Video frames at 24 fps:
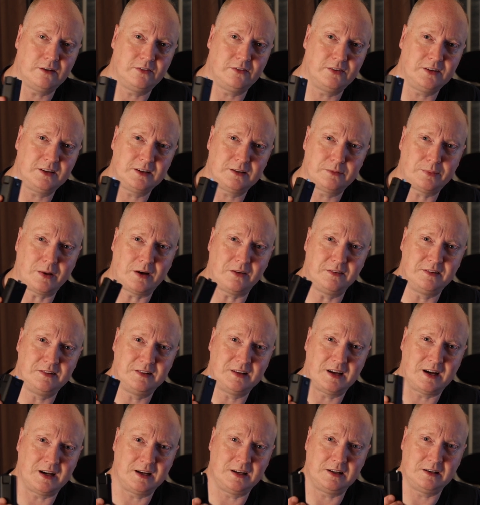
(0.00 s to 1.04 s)
I think it's about
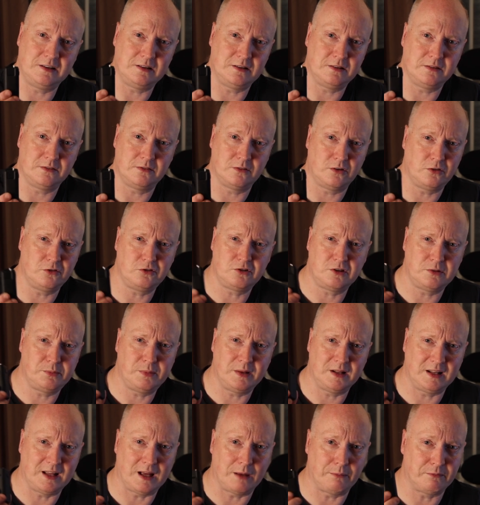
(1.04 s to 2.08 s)
900
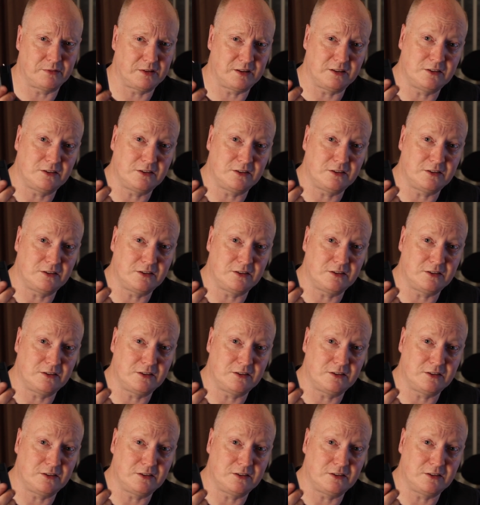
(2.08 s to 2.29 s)
milliamps.